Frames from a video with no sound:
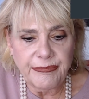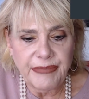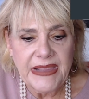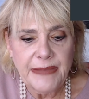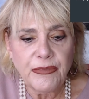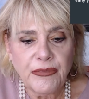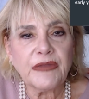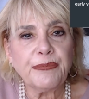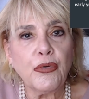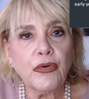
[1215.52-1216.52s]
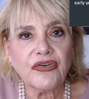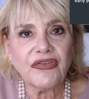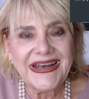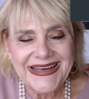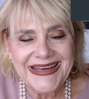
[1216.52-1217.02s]
People with poor
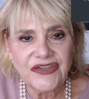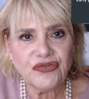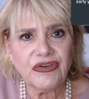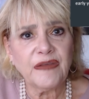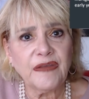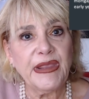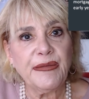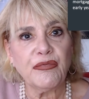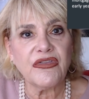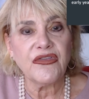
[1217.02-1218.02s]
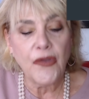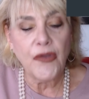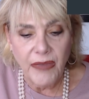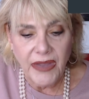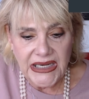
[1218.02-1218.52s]
credit histories, people with
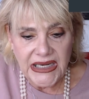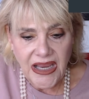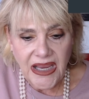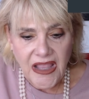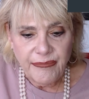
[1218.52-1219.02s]
no money,